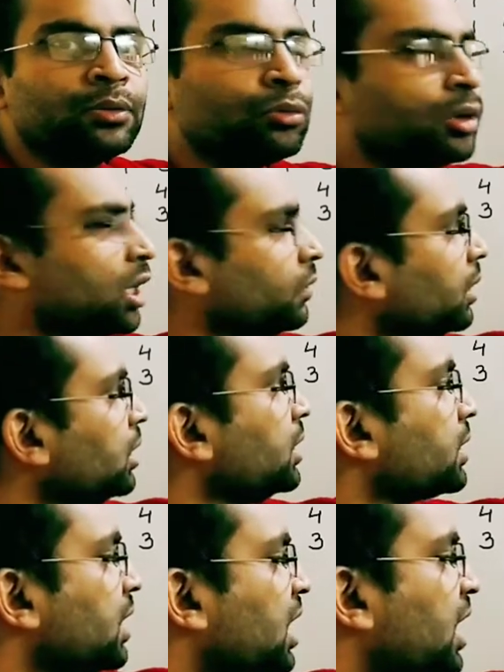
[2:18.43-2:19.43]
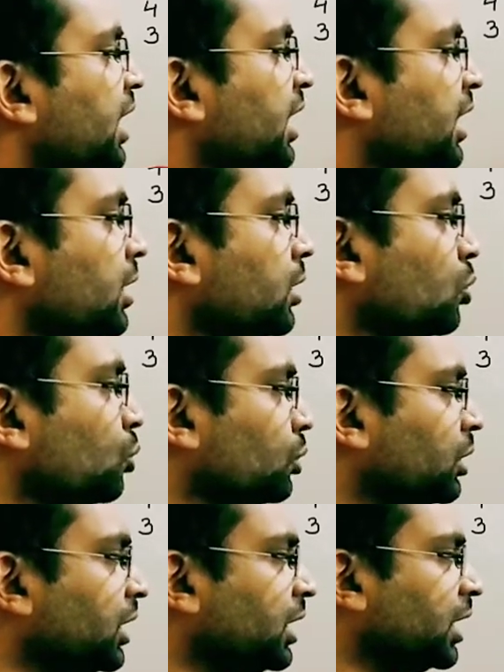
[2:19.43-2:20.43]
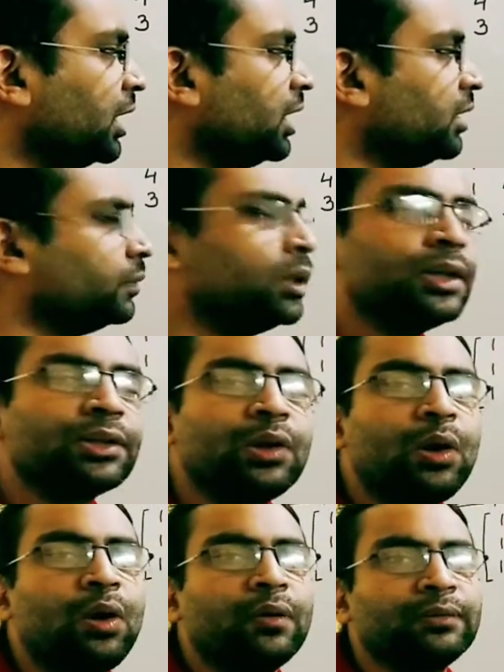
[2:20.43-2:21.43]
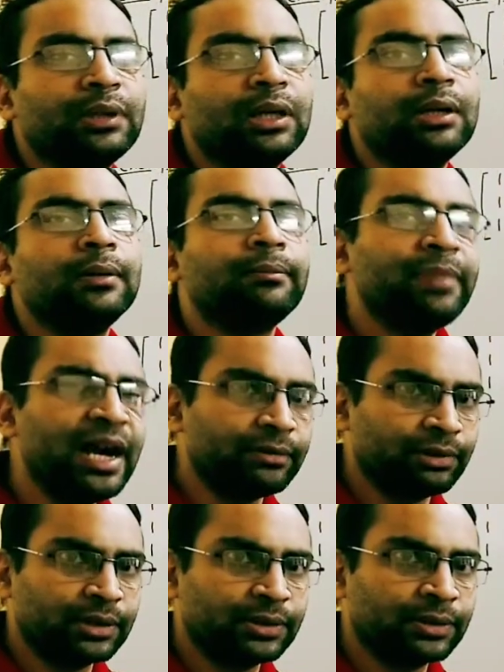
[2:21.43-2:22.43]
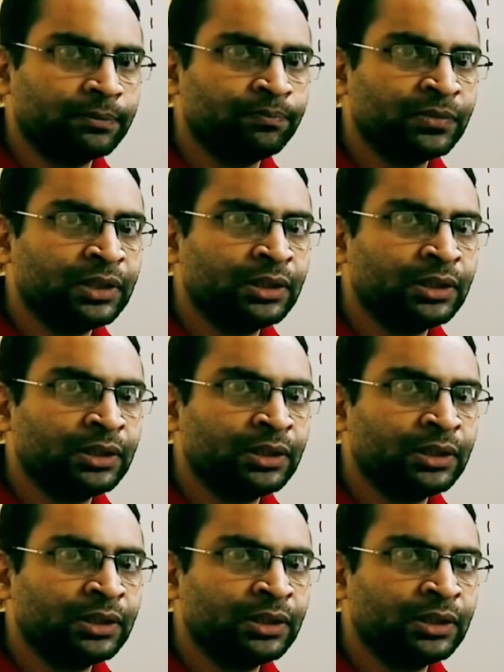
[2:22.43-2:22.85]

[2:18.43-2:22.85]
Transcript: to convert this I into the inverse of the matrix.